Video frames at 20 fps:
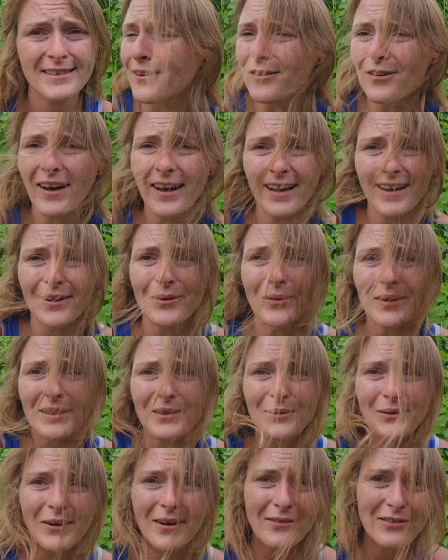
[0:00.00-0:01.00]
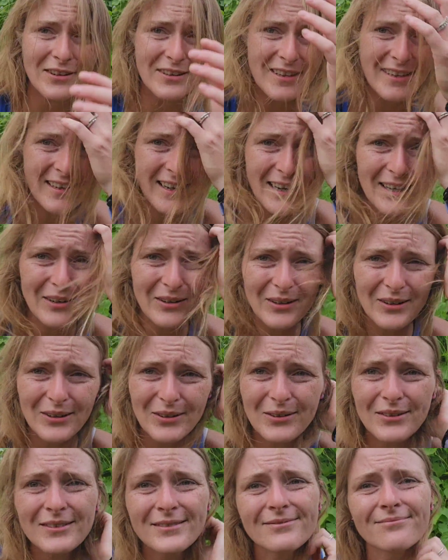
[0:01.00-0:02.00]
If I went through everything I
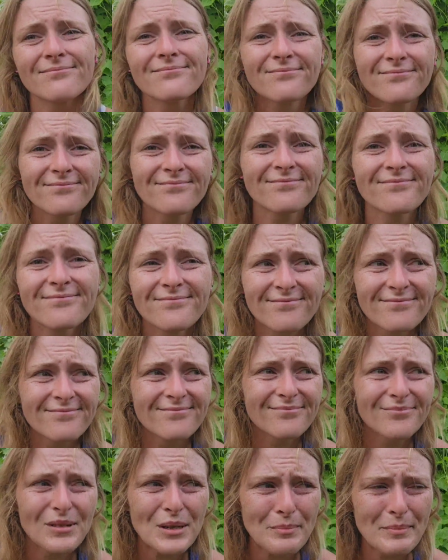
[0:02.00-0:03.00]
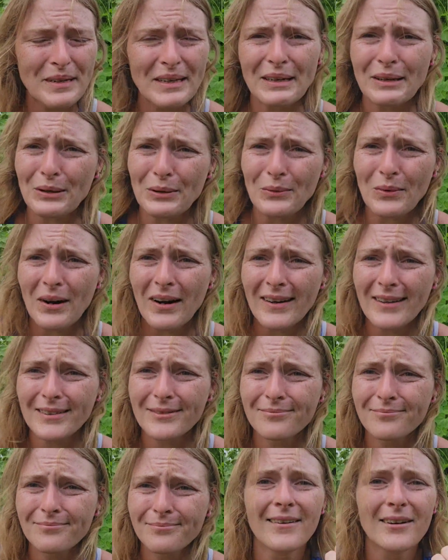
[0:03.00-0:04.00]
grew, we'd be here a while.
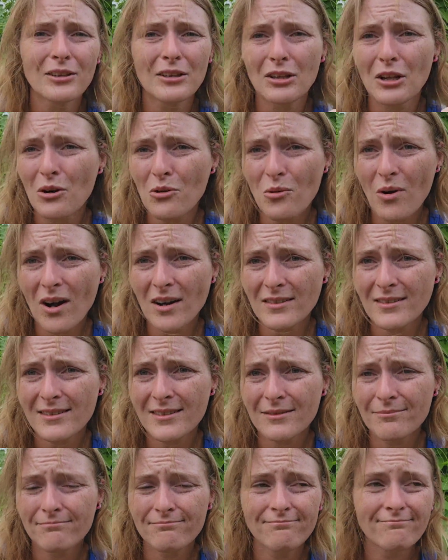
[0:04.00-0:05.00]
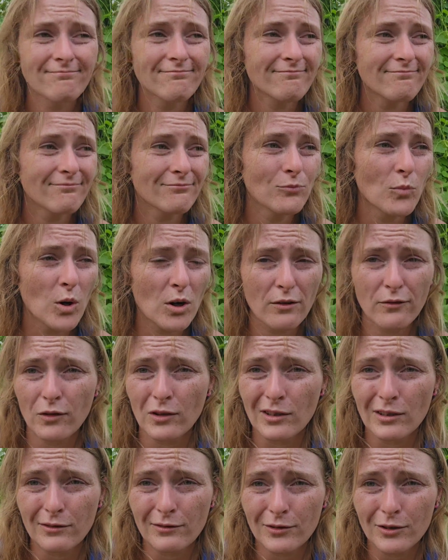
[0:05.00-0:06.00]
Loquats, wonderful
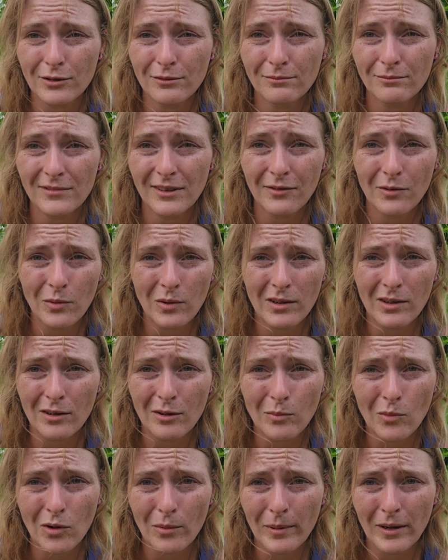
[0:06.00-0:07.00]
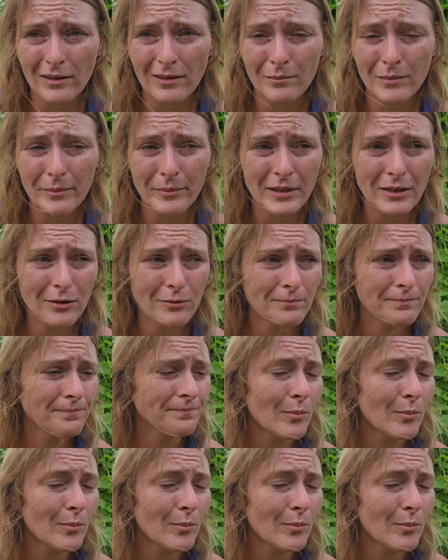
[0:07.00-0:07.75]
little fruit. If you want to know more about them, let me know.